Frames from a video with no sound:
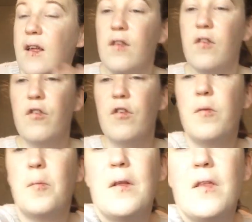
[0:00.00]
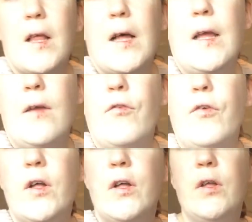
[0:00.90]
it's Christmas
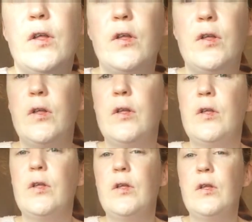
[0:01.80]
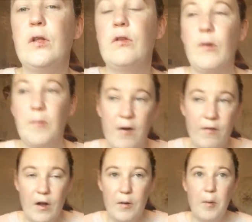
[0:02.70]
Eve
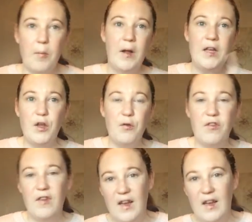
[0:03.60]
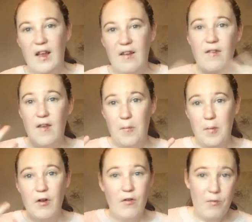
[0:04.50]
tomorrow, but when you see this, it'll
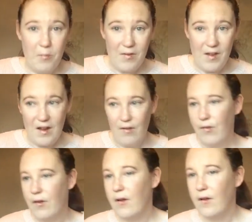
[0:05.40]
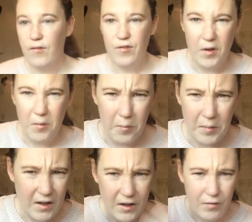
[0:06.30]
be Christmas Eve, if you know what
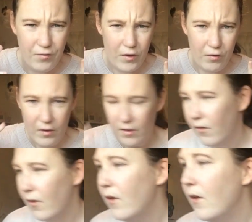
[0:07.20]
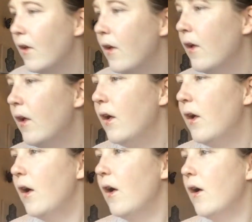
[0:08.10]
I mean. Confusing.
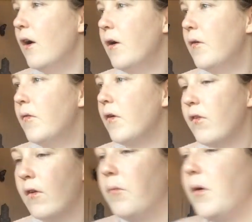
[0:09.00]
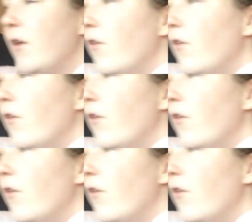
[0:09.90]
What am I